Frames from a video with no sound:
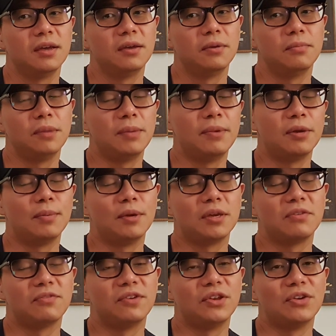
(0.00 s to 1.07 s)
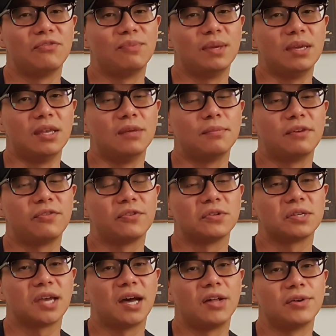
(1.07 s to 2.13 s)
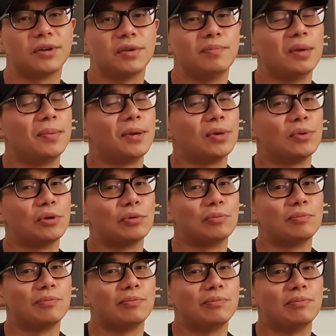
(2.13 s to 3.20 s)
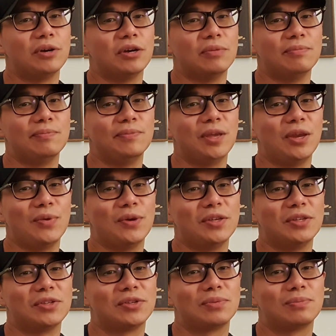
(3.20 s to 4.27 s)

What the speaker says: Maybe I'll make a video of me eating my first calorie. Maybe I won't. But anyways,